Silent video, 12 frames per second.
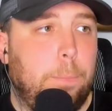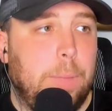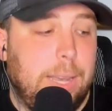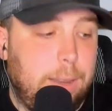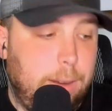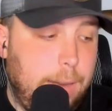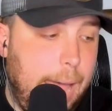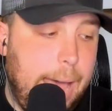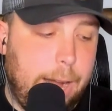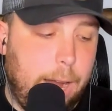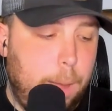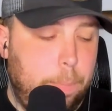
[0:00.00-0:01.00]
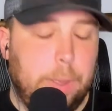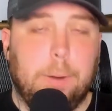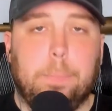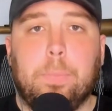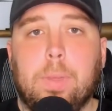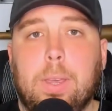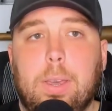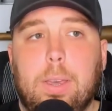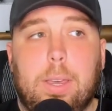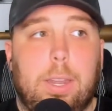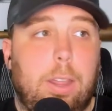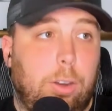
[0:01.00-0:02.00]
It can add up, and
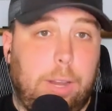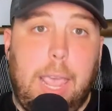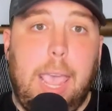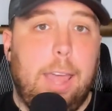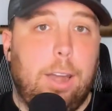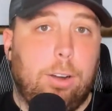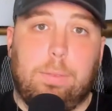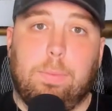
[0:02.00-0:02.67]
it either can or